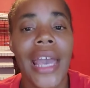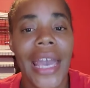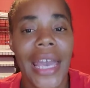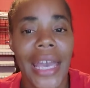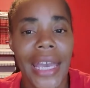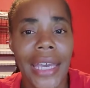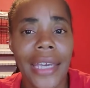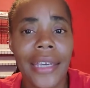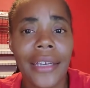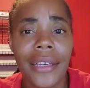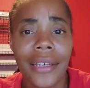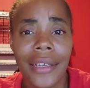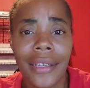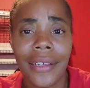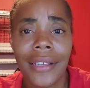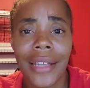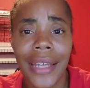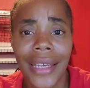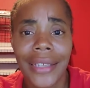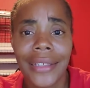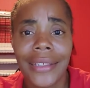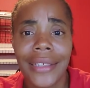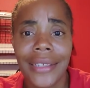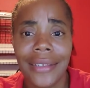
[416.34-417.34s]
In
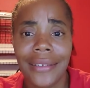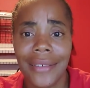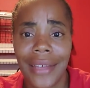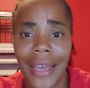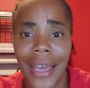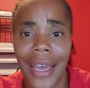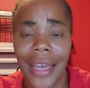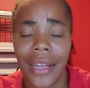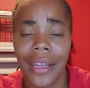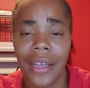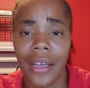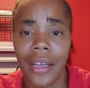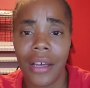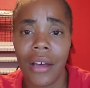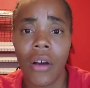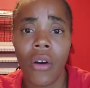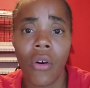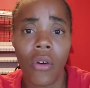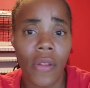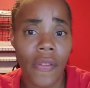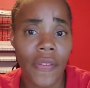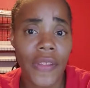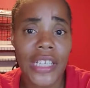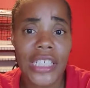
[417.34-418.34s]
collecting data
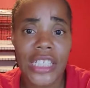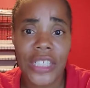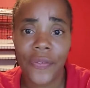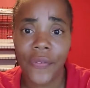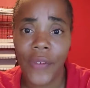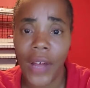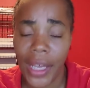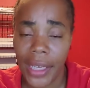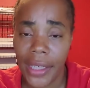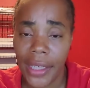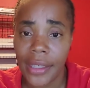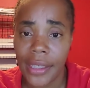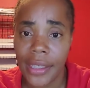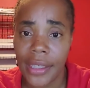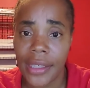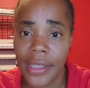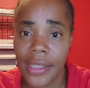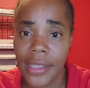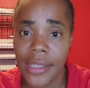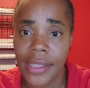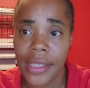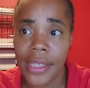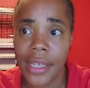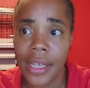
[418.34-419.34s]
on these
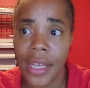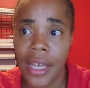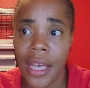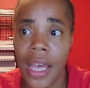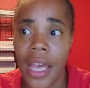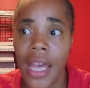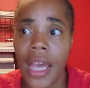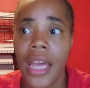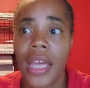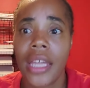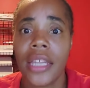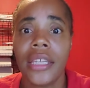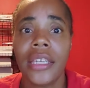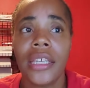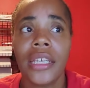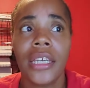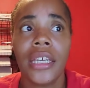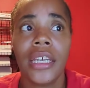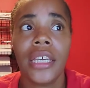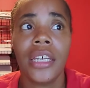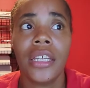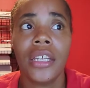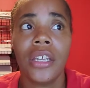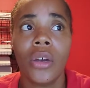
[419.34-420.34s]
findings,
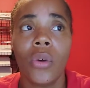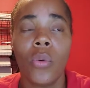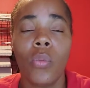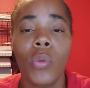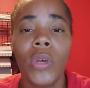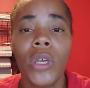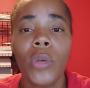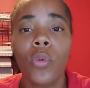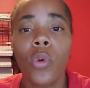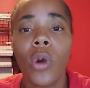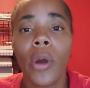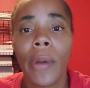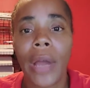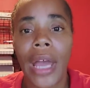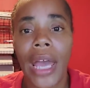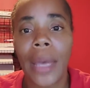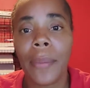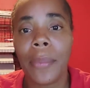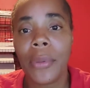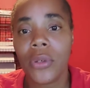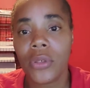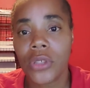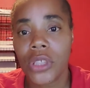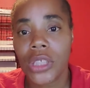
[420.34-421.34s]
then
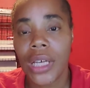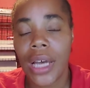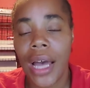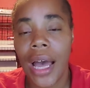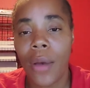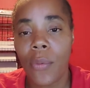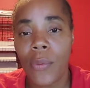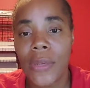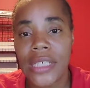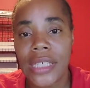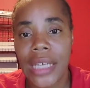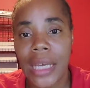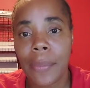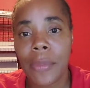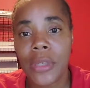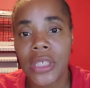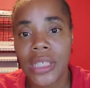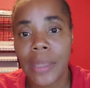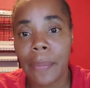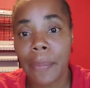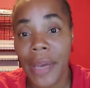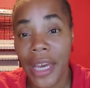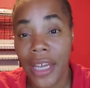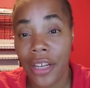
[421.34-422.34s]
I was able
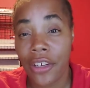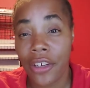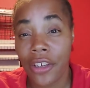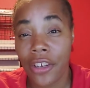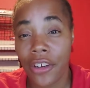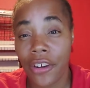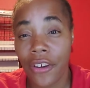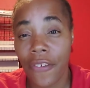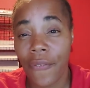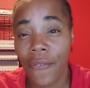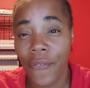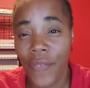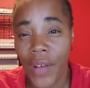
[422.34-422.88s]
to better